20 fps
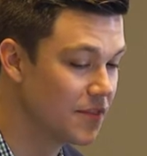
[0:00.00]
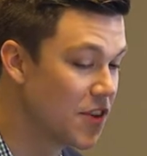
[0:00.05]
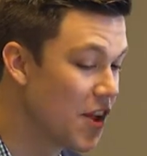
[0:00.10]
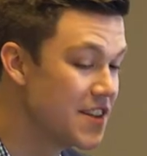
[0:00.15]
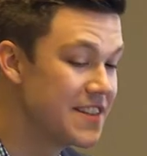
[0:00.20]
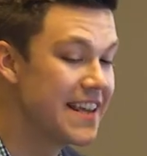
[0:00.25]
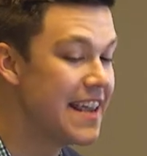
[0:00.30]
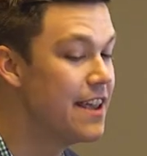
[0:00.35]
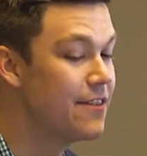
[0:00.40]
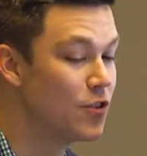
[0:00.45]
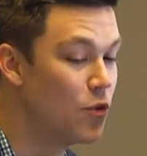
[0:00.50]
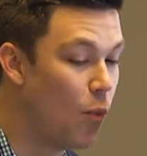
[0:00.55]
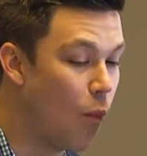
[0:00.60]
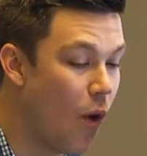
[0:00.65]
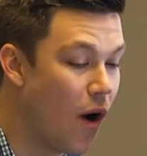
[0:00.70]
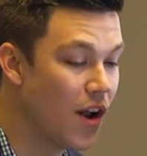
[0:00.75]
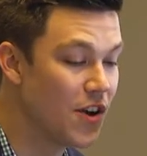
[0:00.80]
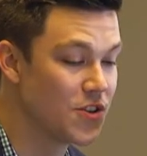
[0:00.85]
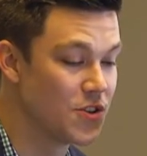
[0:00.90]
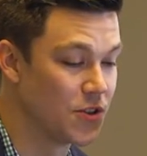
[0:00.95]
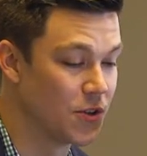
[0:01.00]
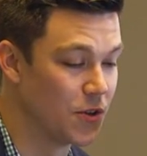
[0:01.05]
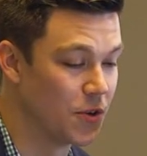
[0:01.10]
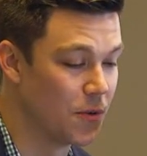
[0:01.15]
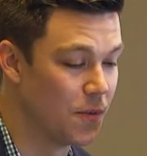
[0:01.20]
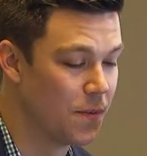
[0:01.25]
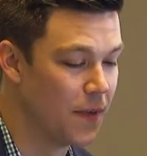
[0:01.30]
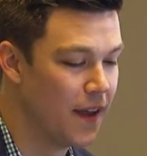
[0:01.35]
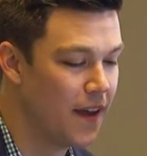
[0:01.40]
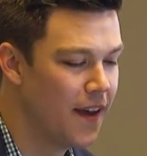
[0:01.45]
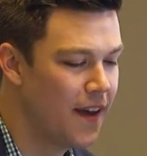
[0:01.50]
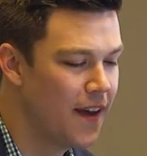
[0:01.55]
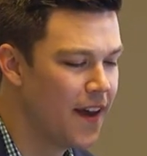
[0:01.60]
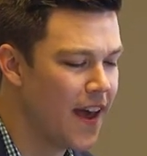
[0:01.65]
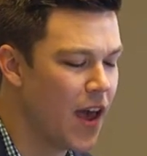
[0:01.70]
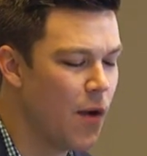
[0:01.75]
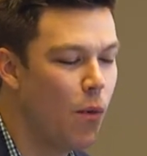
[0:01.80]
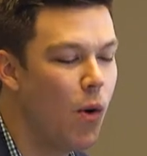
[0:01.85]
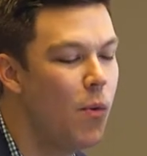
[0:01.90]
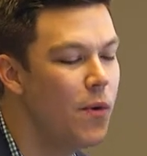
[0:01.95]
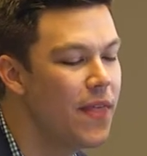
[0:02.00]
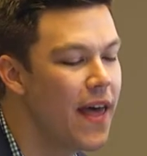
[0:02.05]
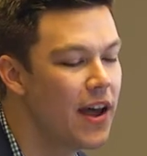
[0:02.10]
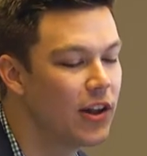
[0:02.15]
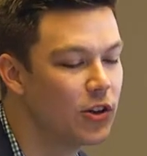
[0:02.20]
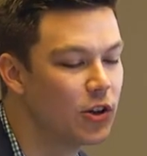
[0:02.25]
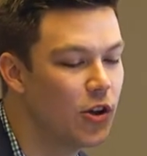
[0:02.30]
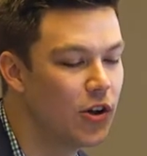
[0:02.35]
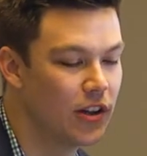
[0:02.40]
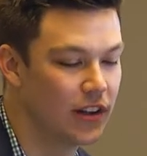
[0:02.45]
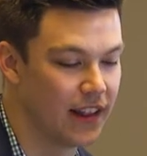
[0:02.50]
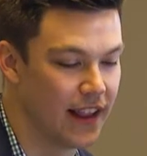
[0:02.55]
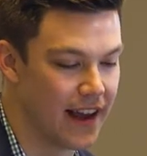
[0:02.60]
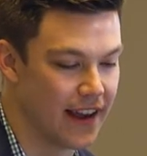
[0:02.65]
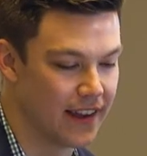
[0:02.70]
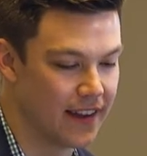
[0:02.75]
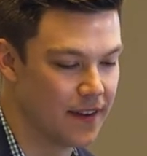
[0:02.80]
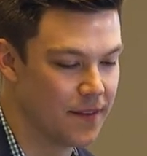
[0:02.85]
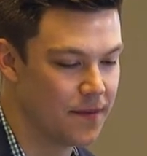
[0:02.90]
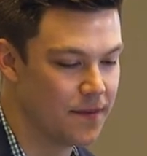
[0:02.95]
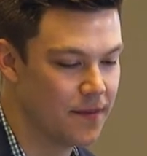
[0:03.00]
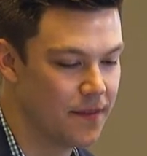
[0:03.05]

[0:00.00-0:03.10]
Does he even want to? And what would that look like?